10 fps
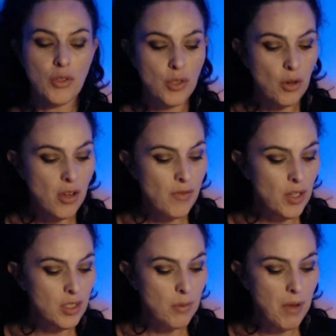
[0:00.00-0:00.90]
So if it
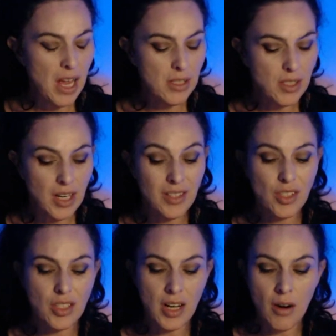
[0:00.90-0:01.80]
is a past tense
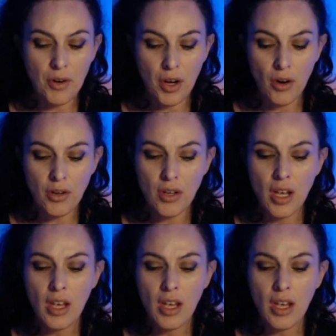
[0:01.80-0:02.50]
scenario